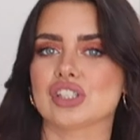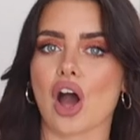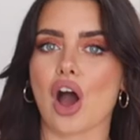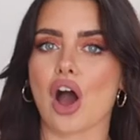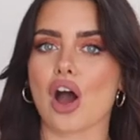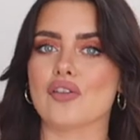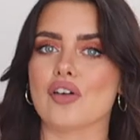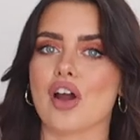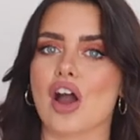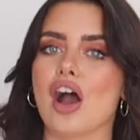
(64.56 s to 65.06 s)

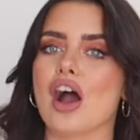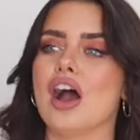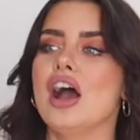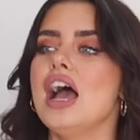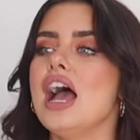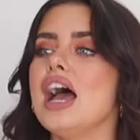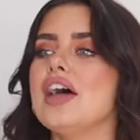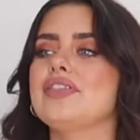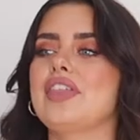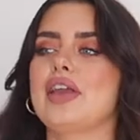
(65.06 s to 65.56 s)
Zara.
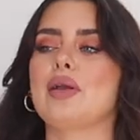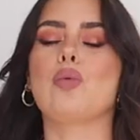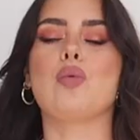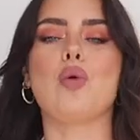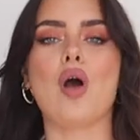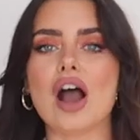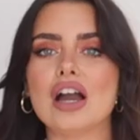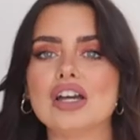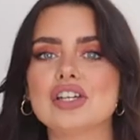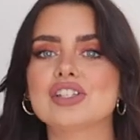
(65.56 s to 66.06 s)
They
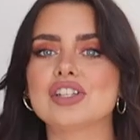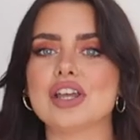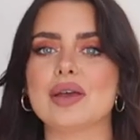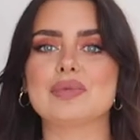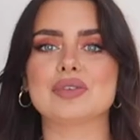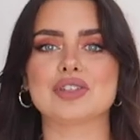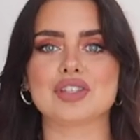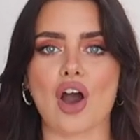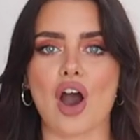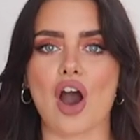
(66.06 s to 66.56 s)

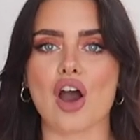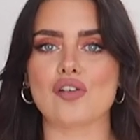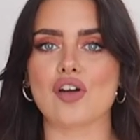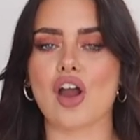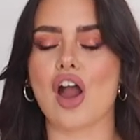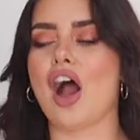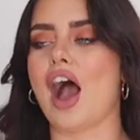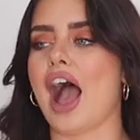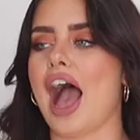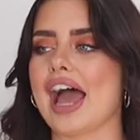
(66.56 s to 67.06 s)
worship
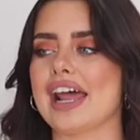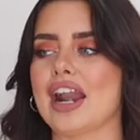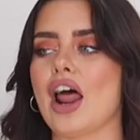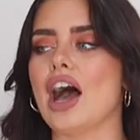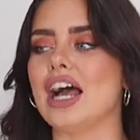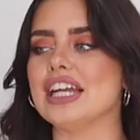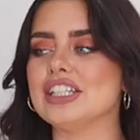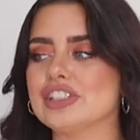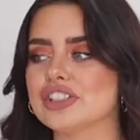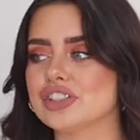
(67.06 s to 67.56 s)
Zara and
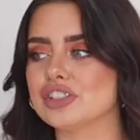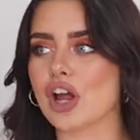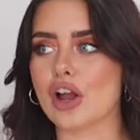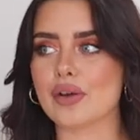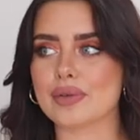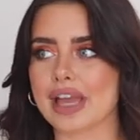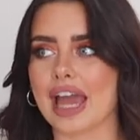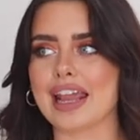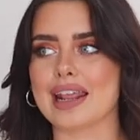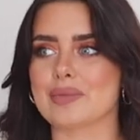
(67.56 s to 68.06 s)
I just
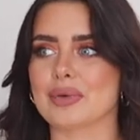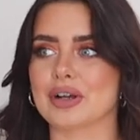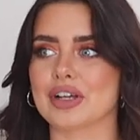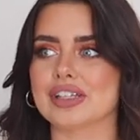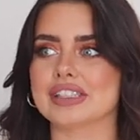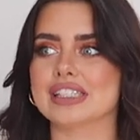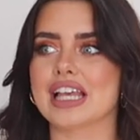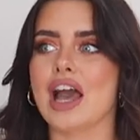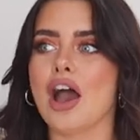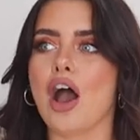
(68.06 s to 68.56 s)
don't get it
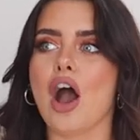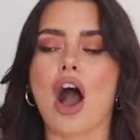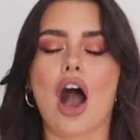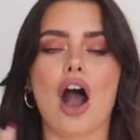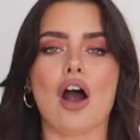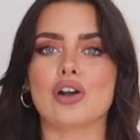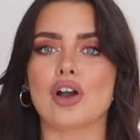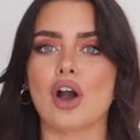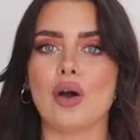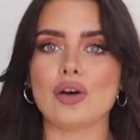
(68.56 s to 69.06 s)
because
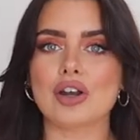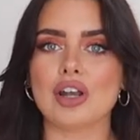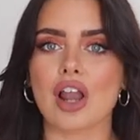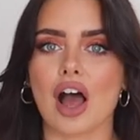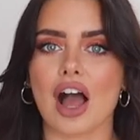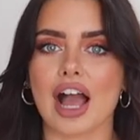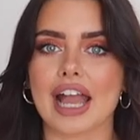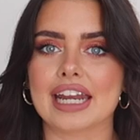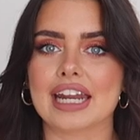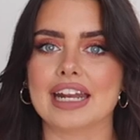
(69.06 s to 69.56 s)
I'll go
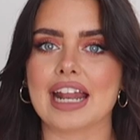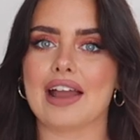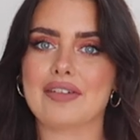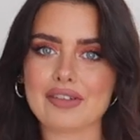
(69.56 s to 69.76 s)
online and